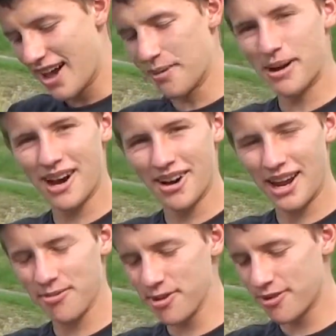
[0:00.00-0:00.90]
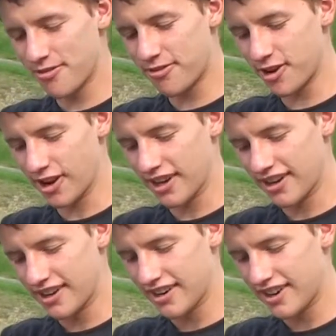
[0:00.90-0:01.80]
about every foot
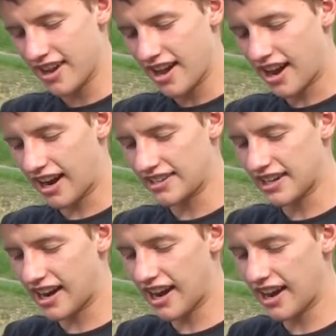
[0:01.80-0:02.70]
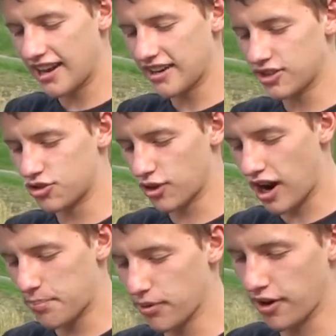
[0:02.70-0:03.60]
I tied a
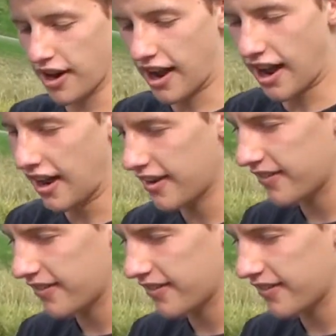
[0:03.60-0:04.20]
dropper knot,